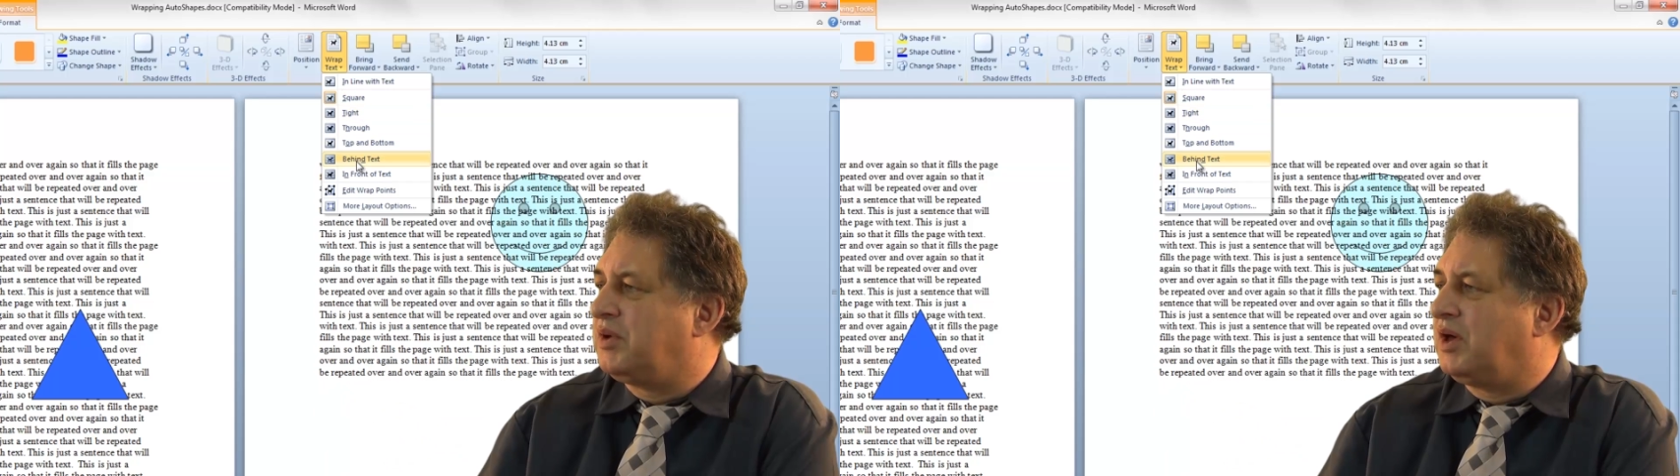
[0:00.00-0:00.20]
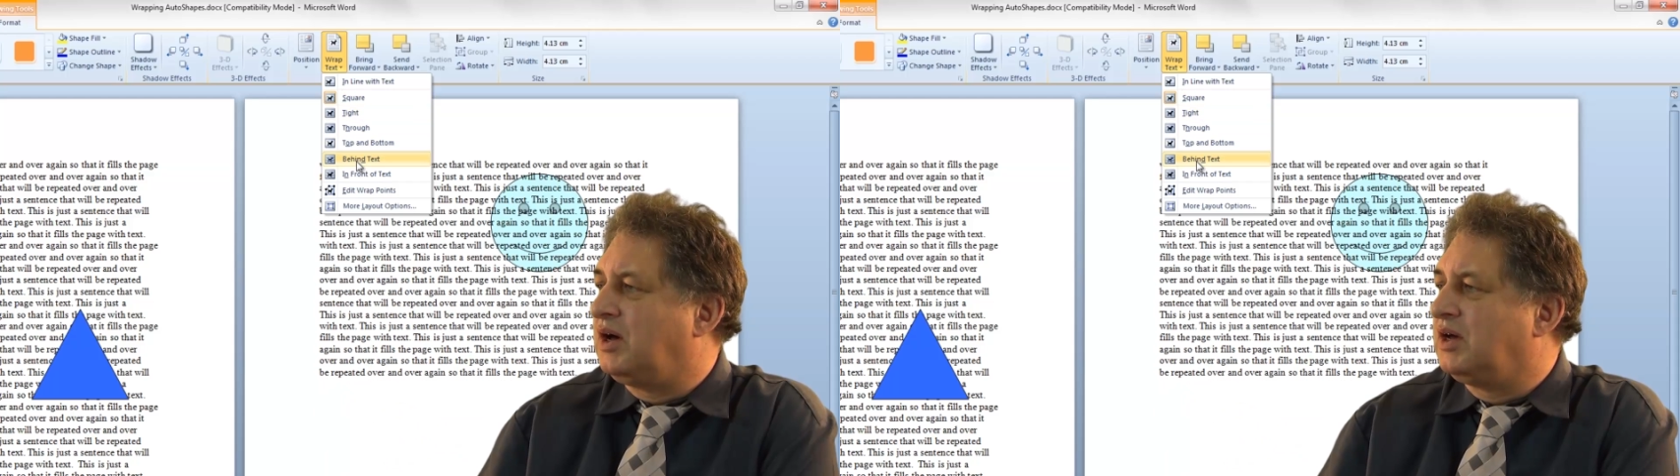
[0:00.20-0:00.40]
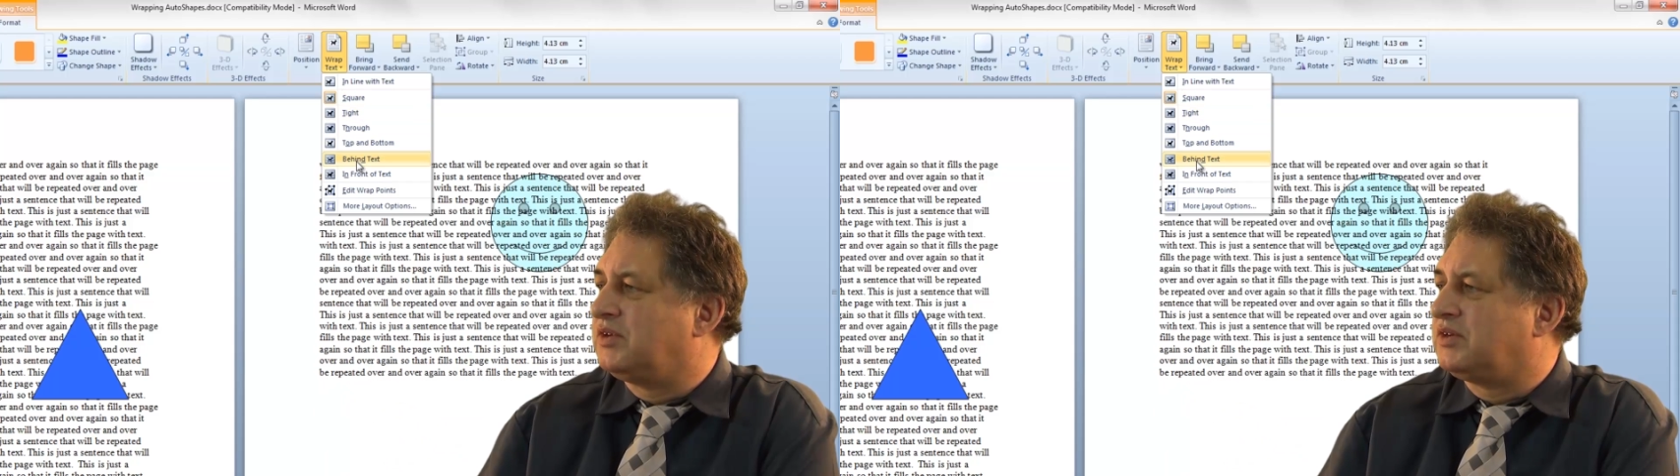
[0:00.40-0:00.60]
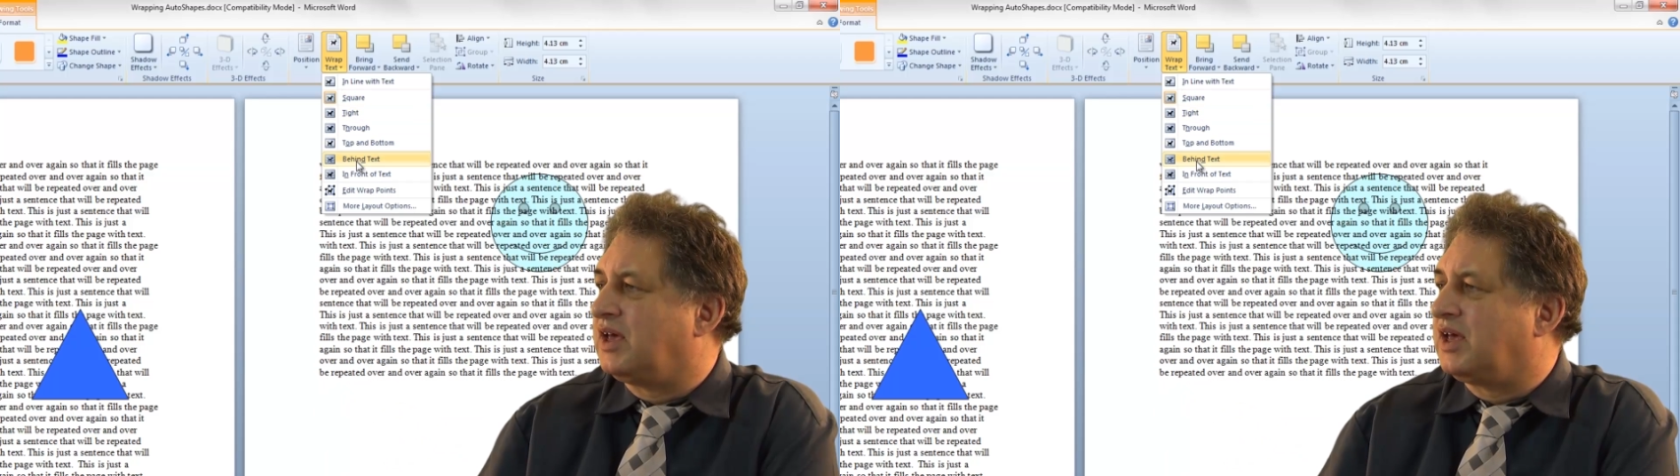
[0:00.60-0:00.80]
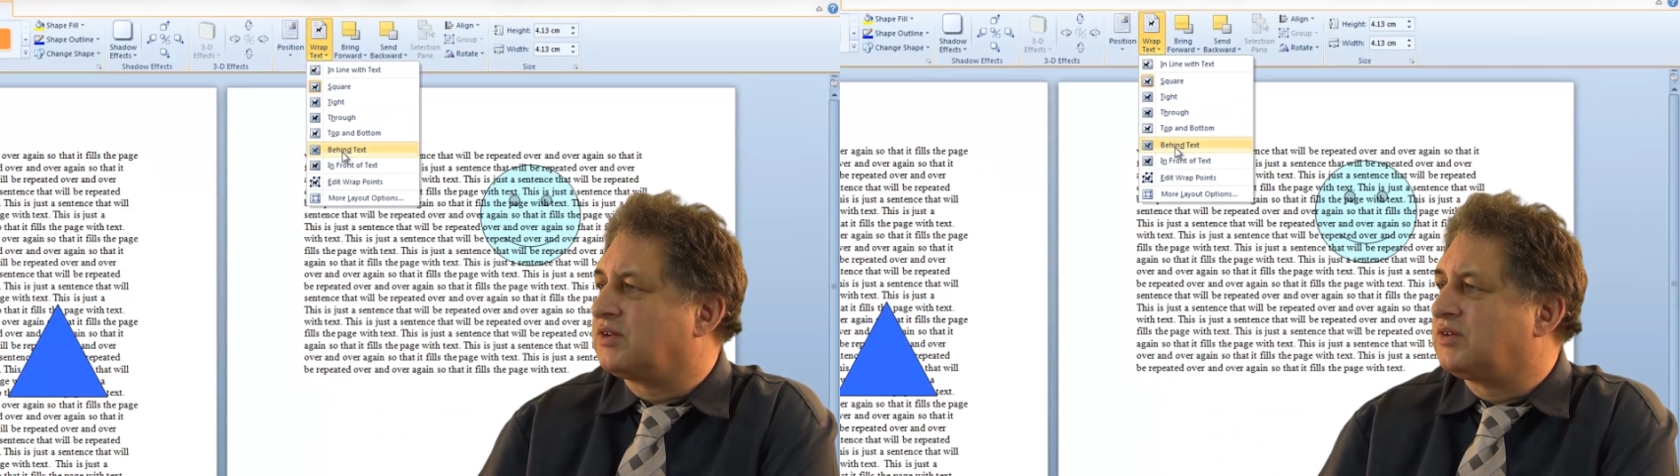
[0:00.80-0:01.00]
behind the
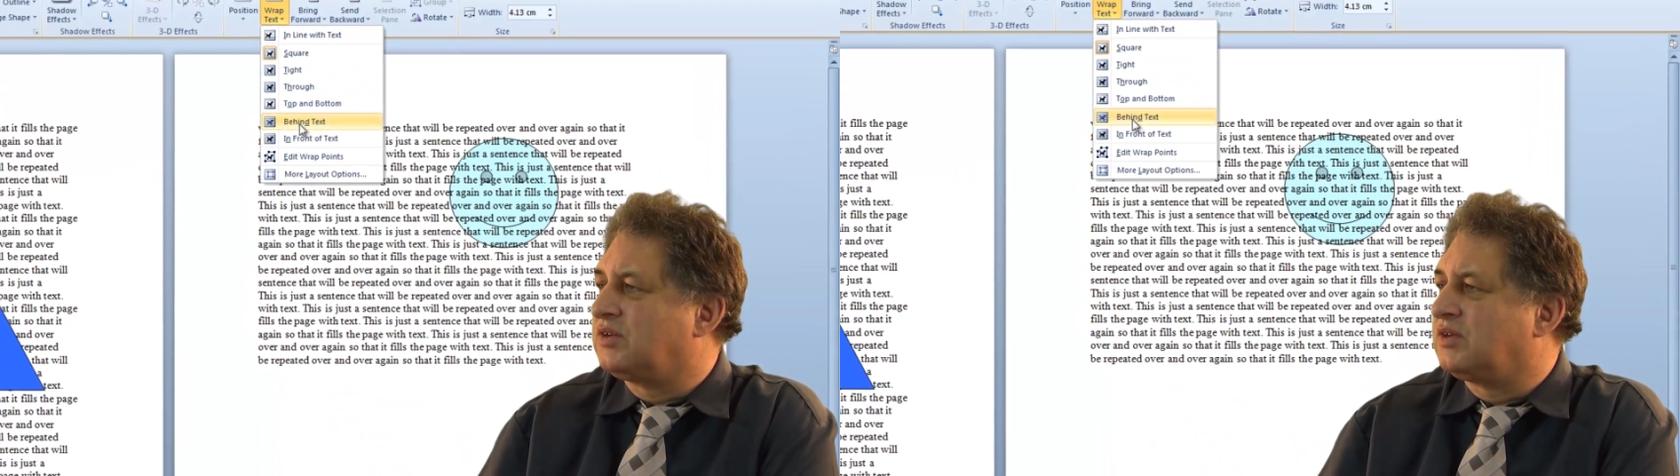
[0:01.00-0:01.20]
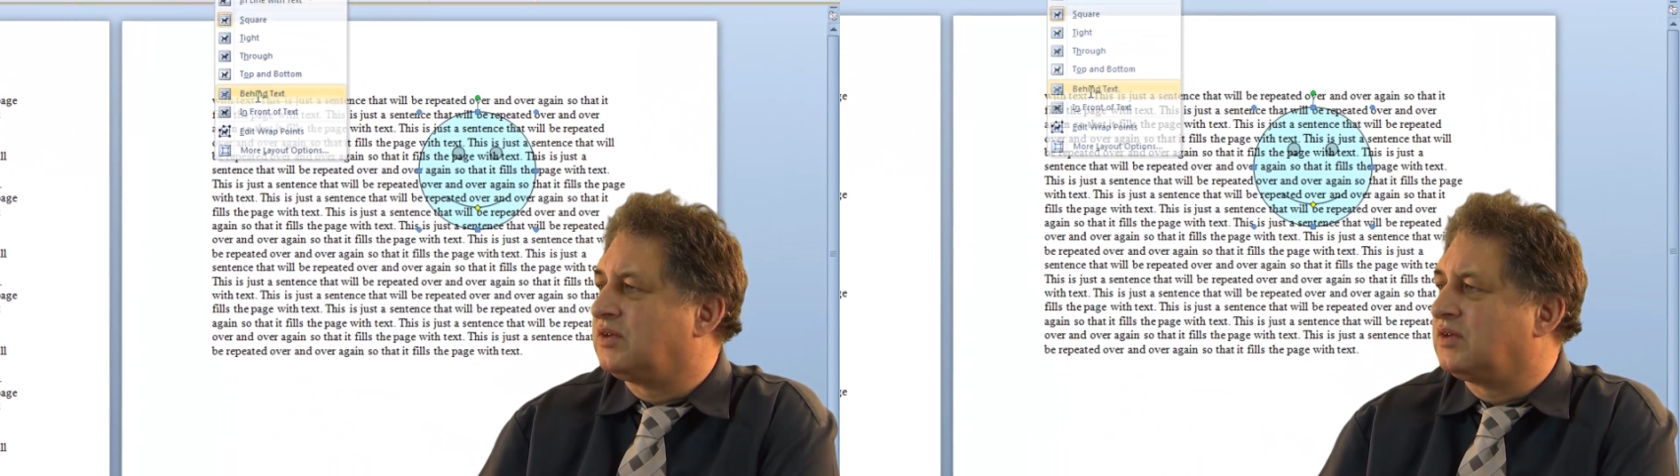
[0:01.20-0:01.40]
text.